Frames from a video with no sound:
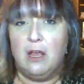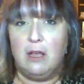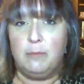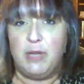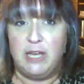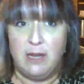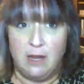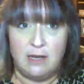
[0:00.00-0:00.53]

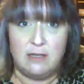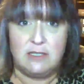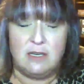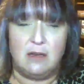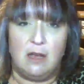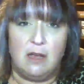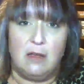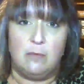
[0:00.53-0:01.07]

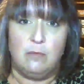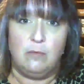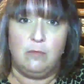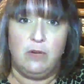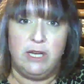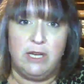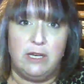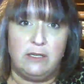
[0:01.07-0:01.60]
because
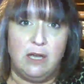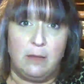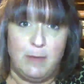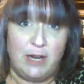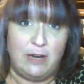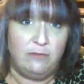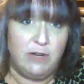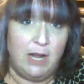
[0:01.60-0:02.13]
we had come
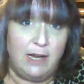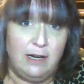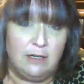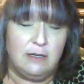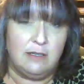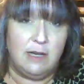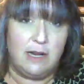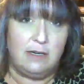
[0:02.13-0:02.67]
out of
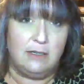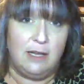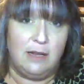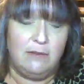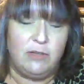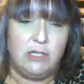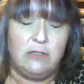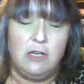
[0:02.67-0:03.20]

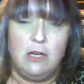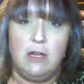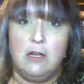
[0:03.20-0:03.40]
9/11,